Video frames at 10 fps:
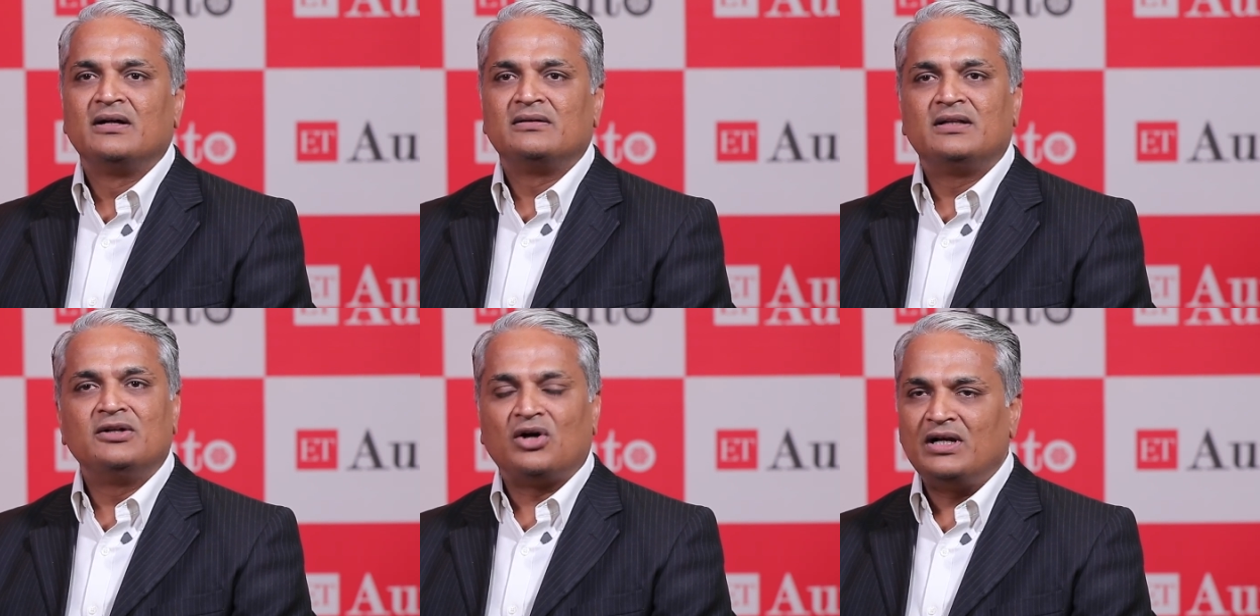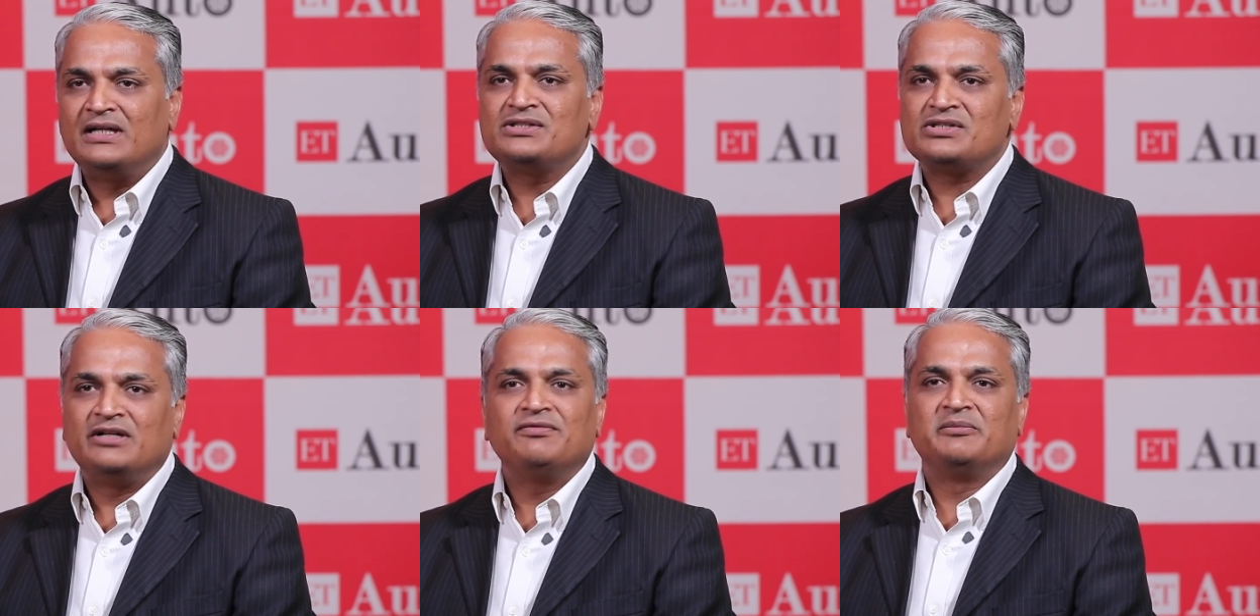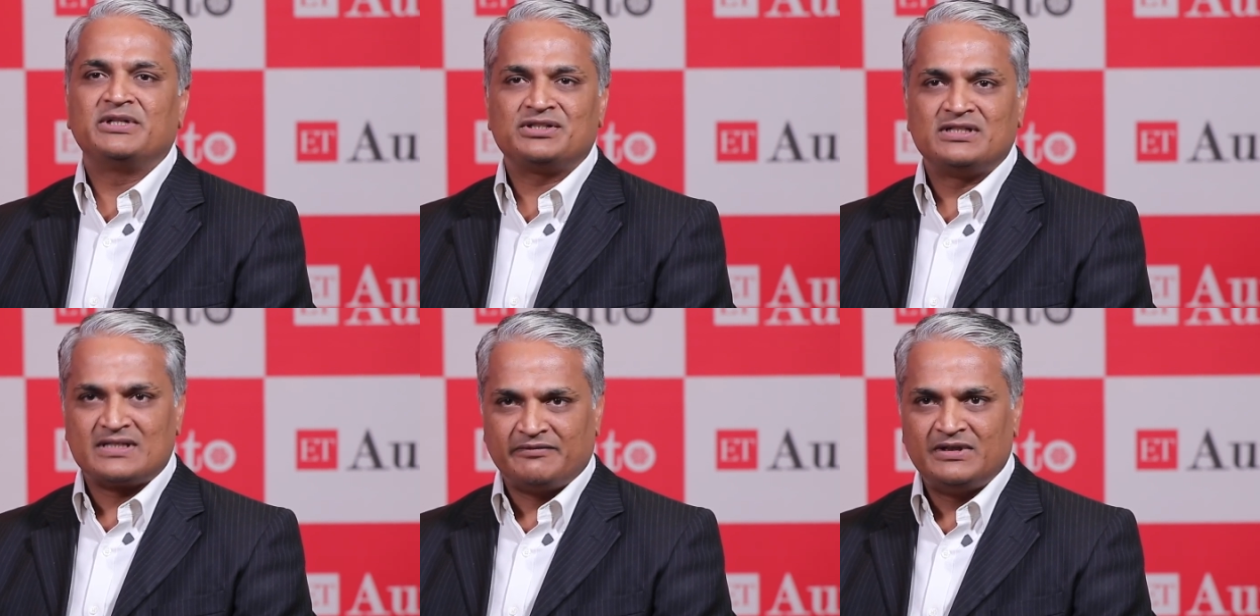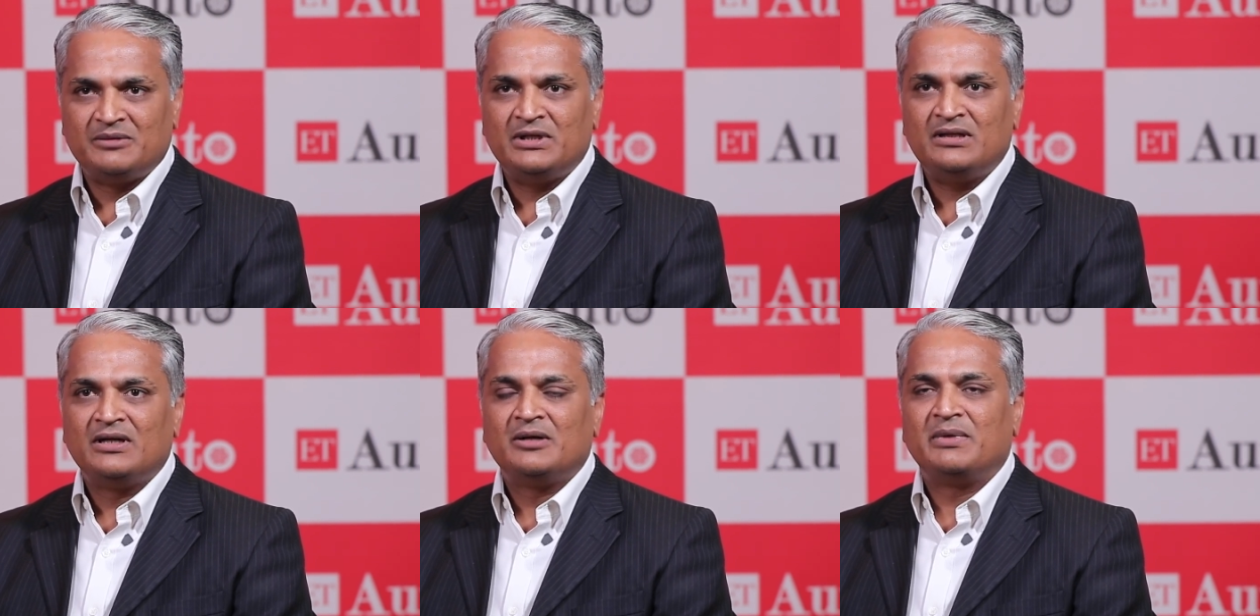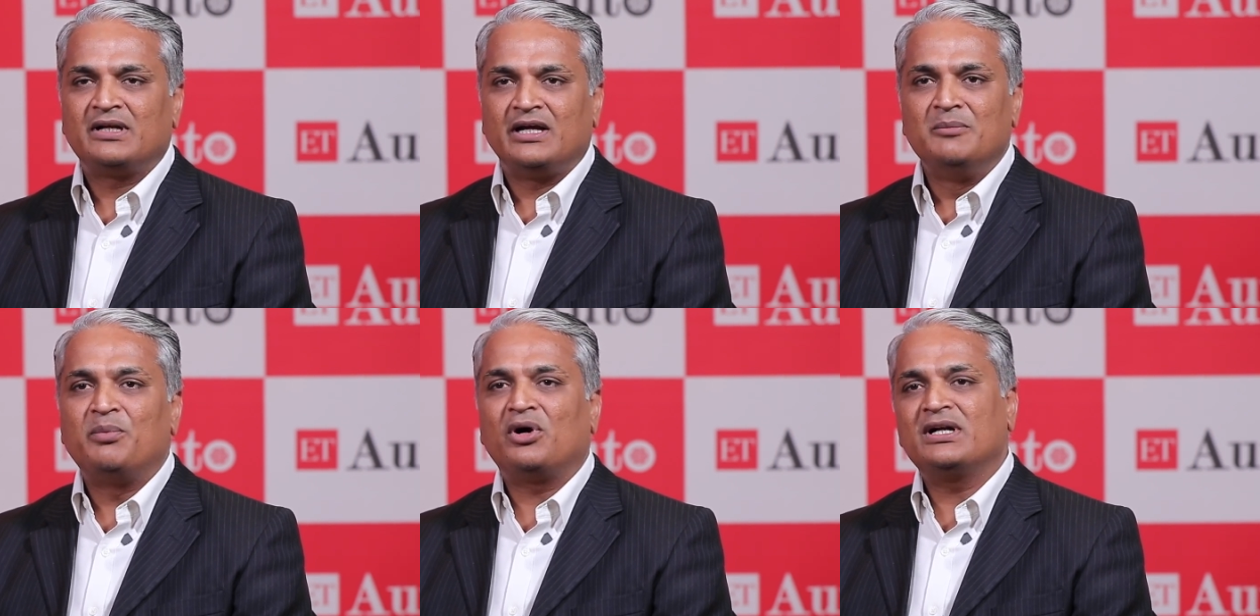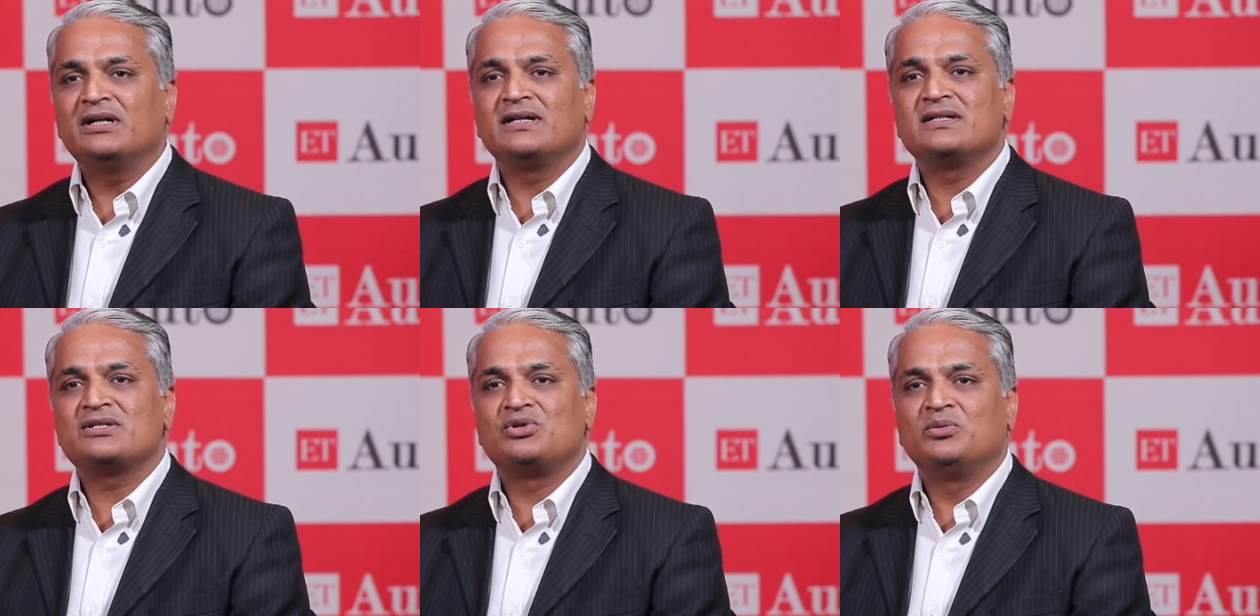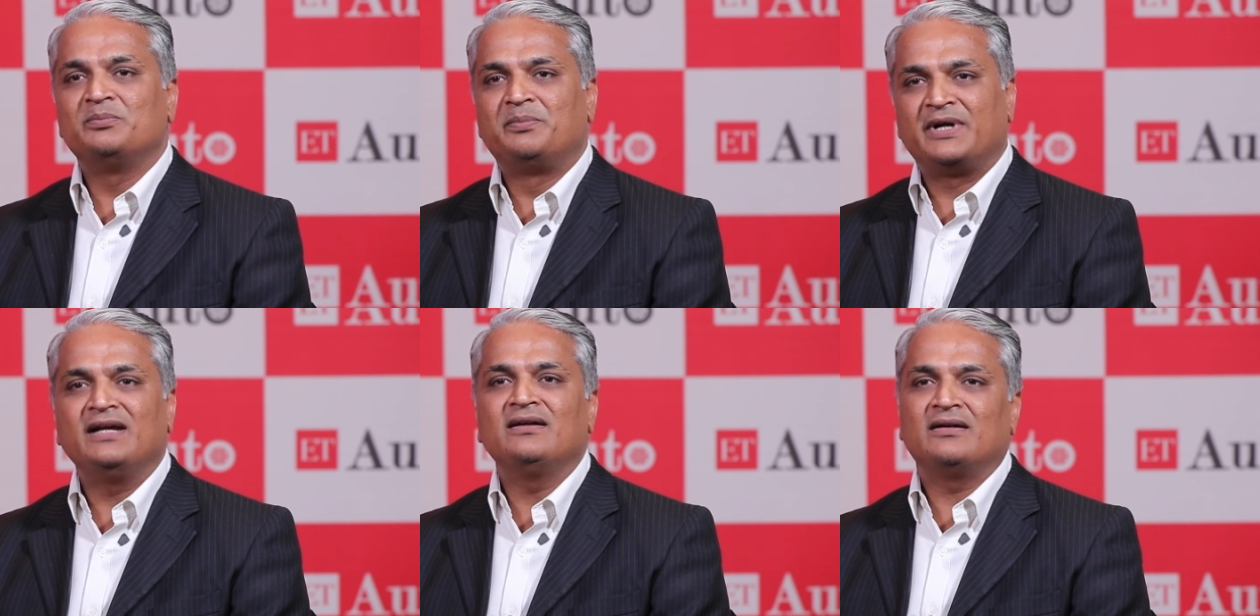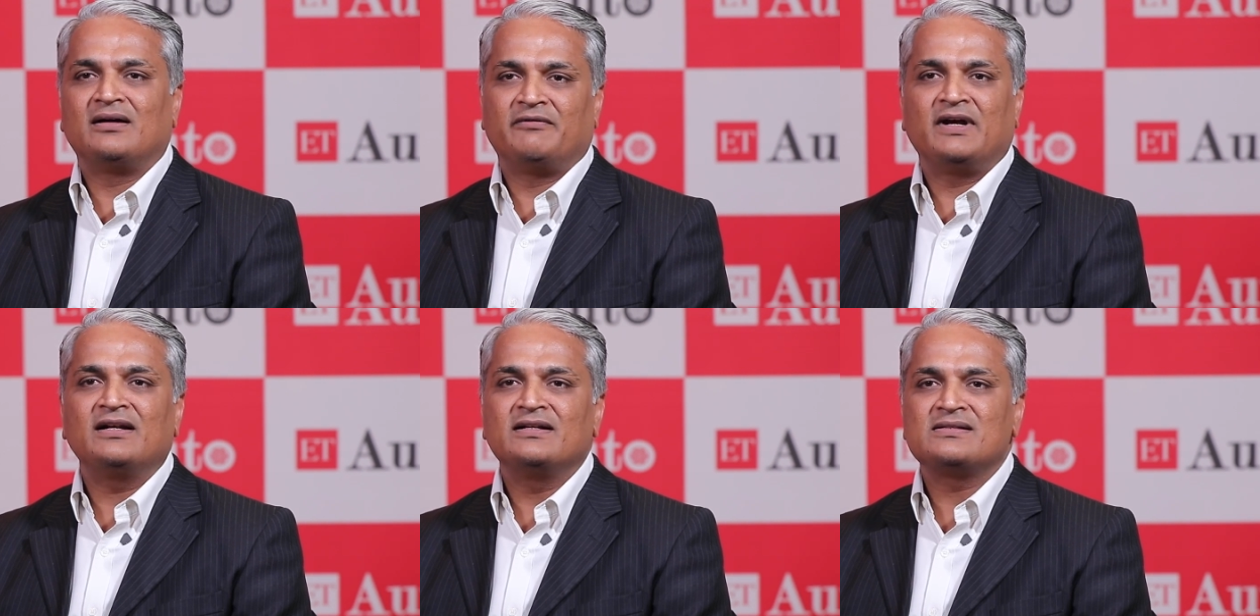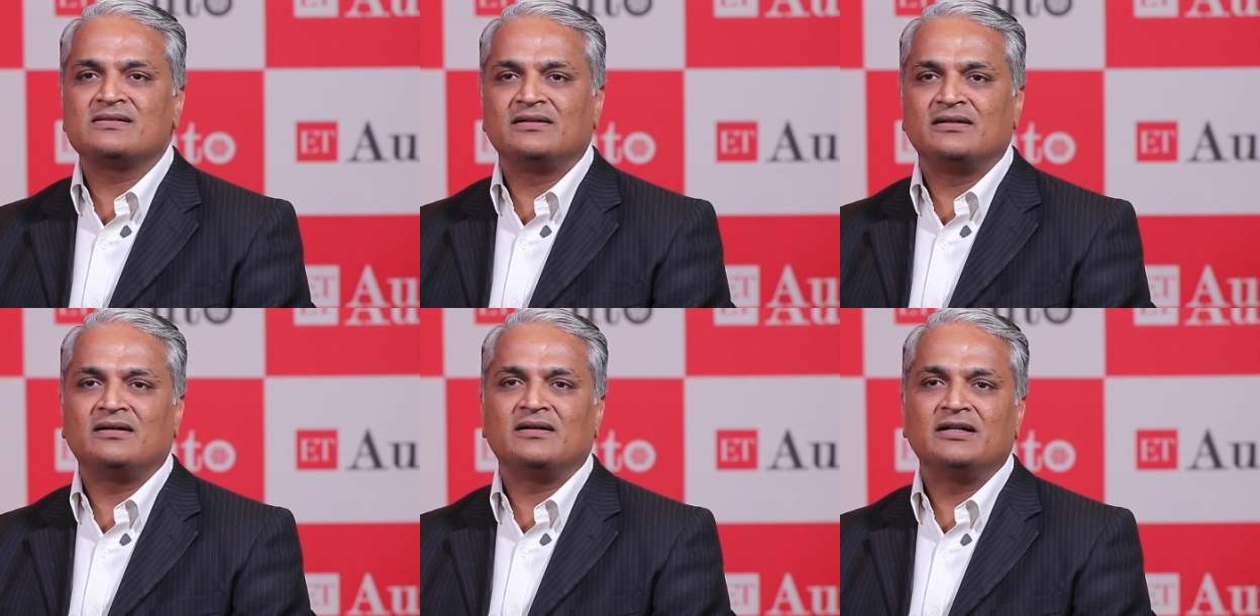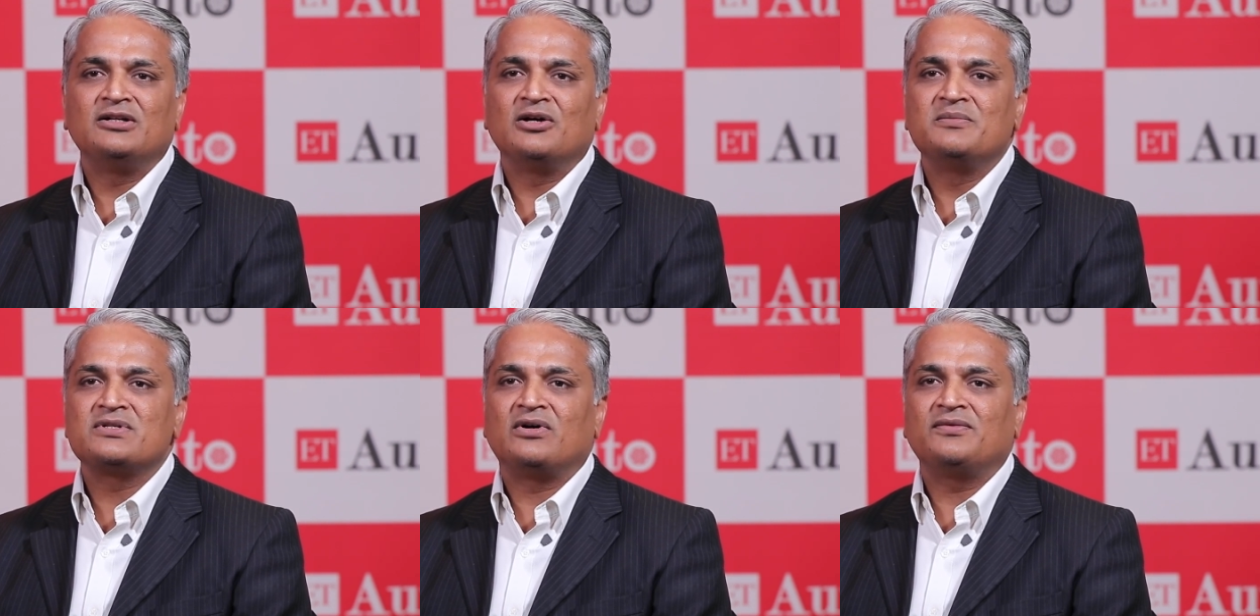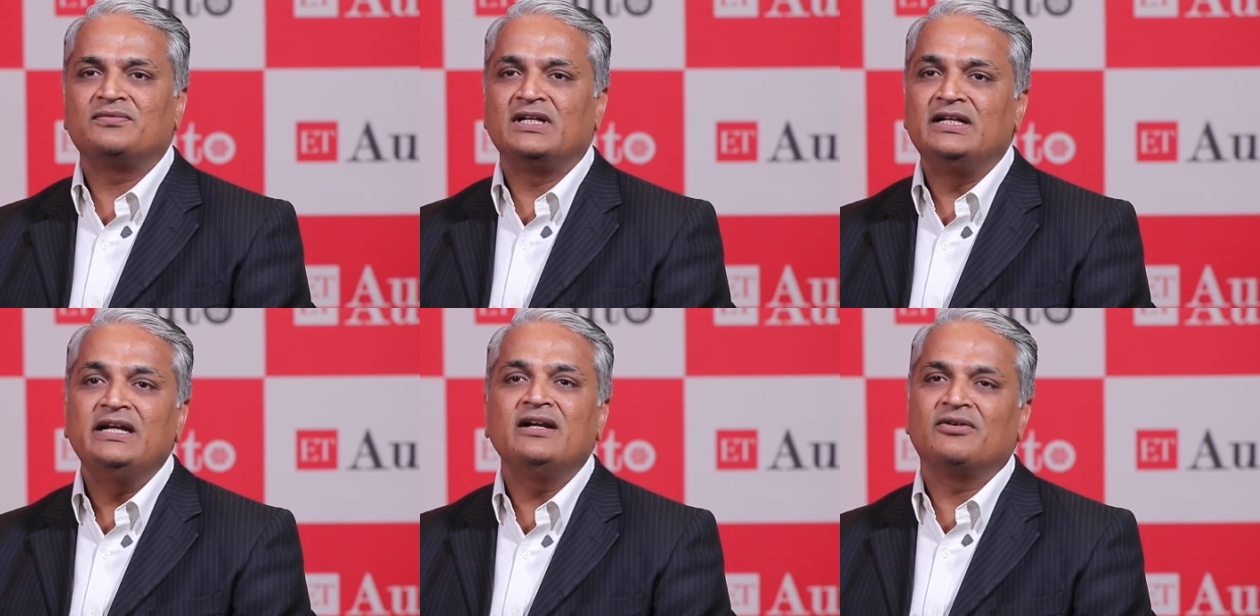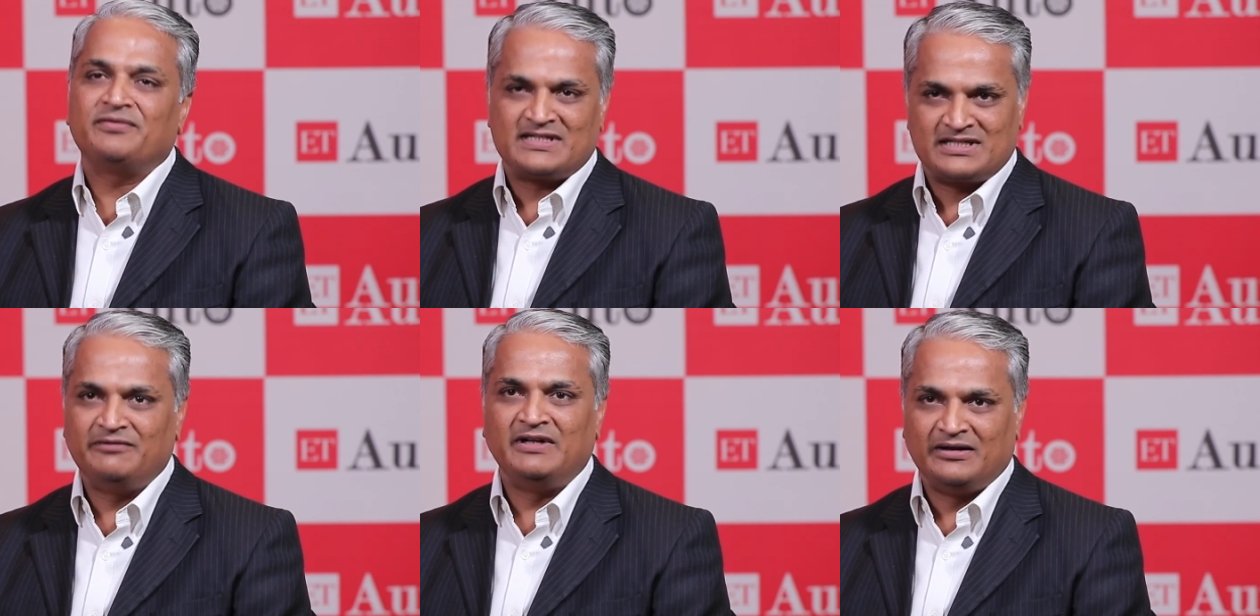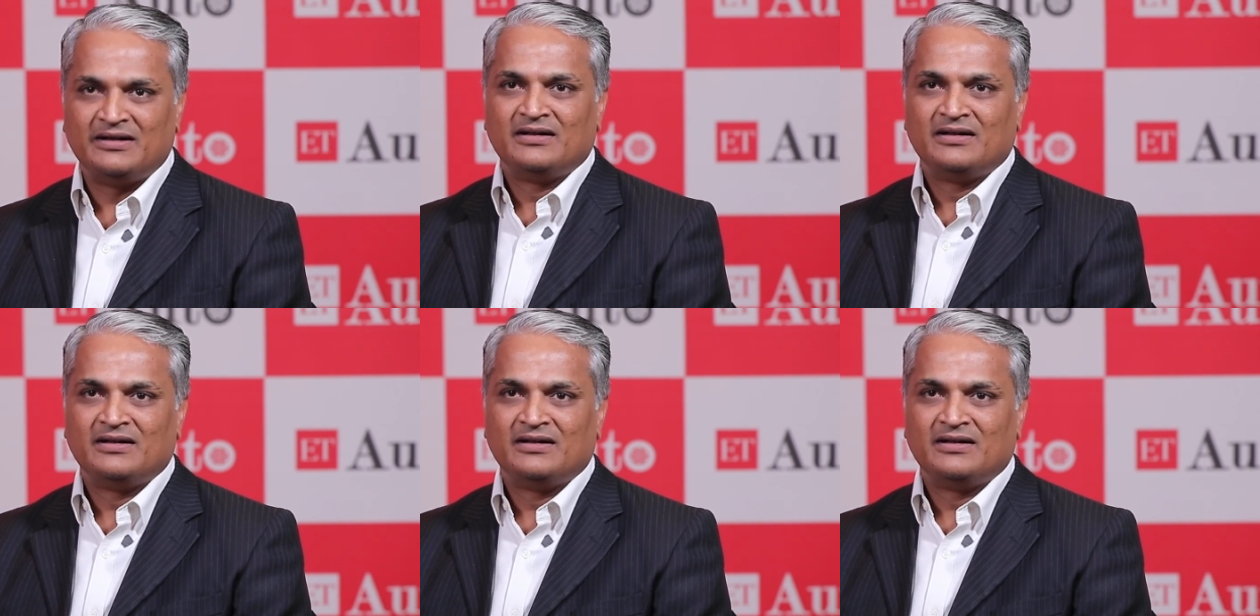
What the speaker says: The knowledge, information is available, but important is to bring awareness in terms of the need of SDV